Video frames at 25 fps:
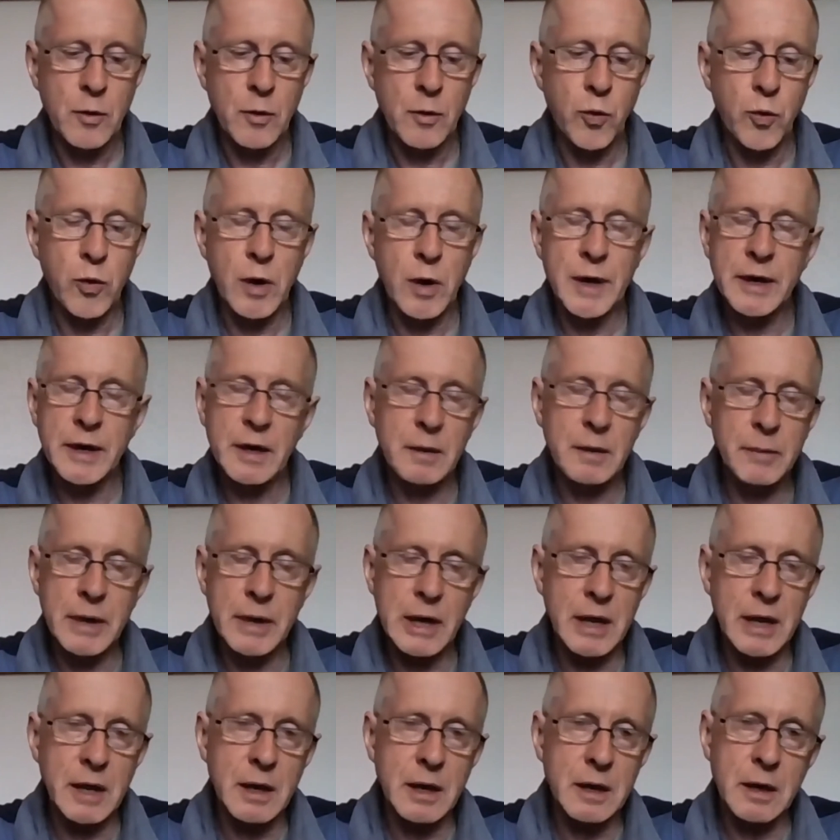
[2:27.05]
one in a
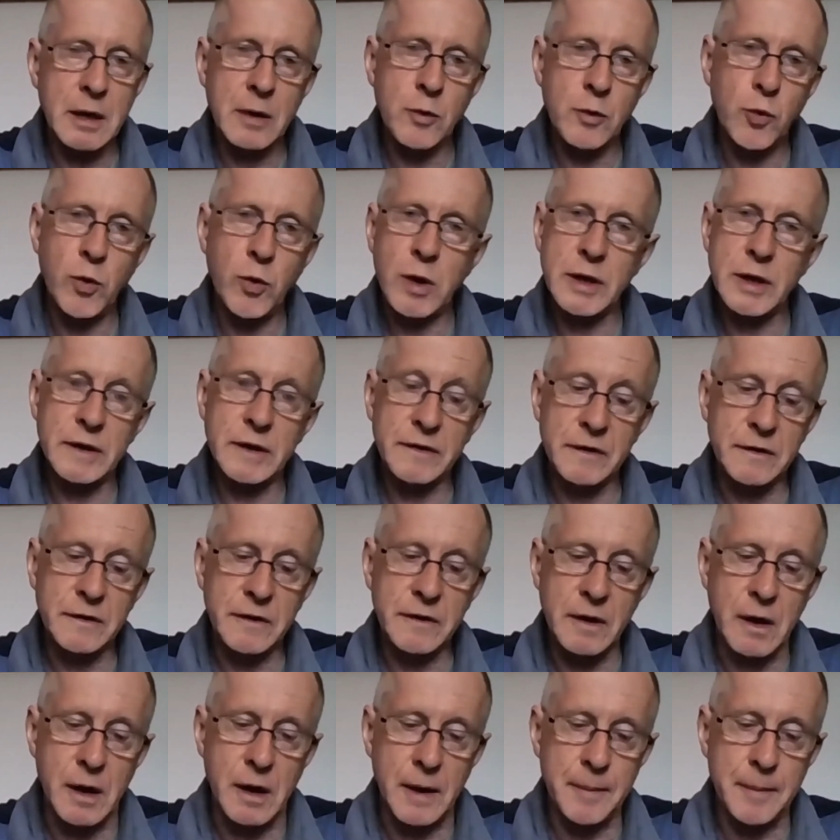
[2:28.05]
million, one at a
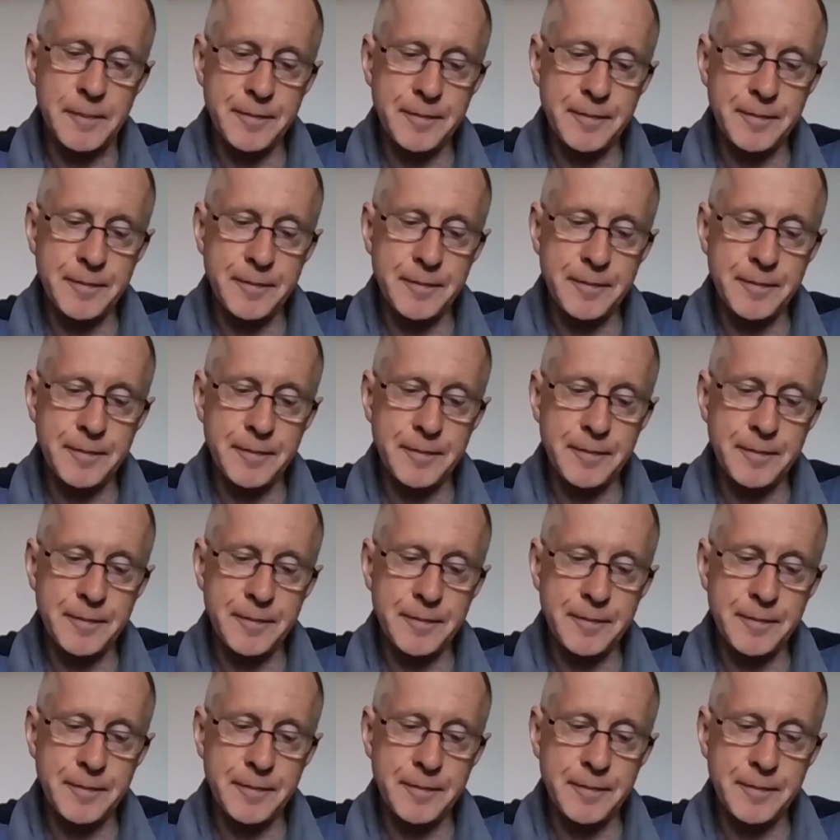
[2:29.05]
time,